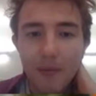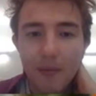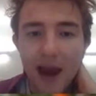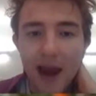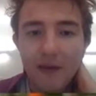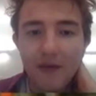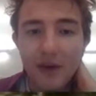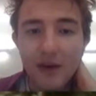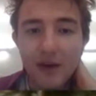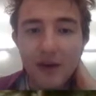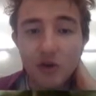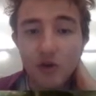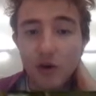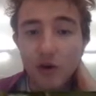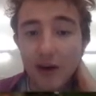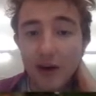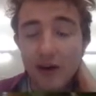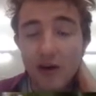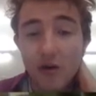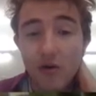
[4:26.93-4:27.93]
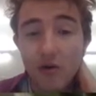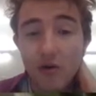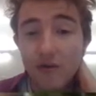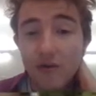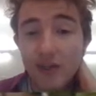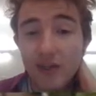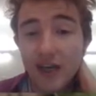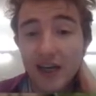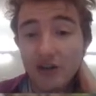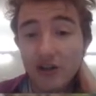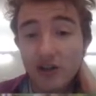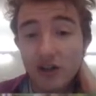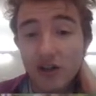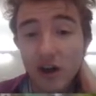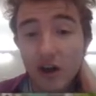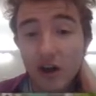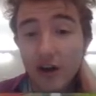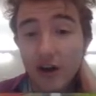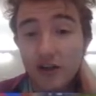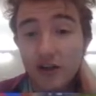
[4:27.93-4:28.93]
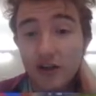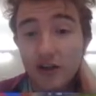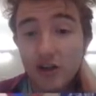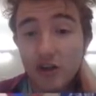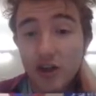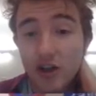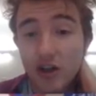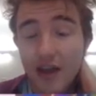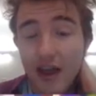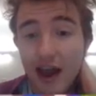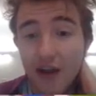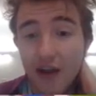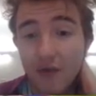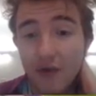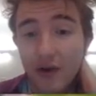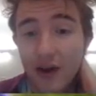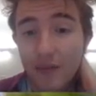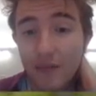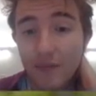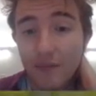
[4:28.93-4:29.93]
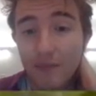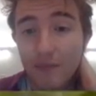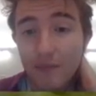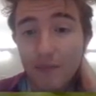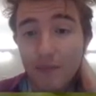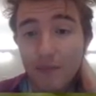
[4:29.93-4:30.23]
But Alaphilippe's drilling. No one even takes a turn. It's just the Alaphilippe.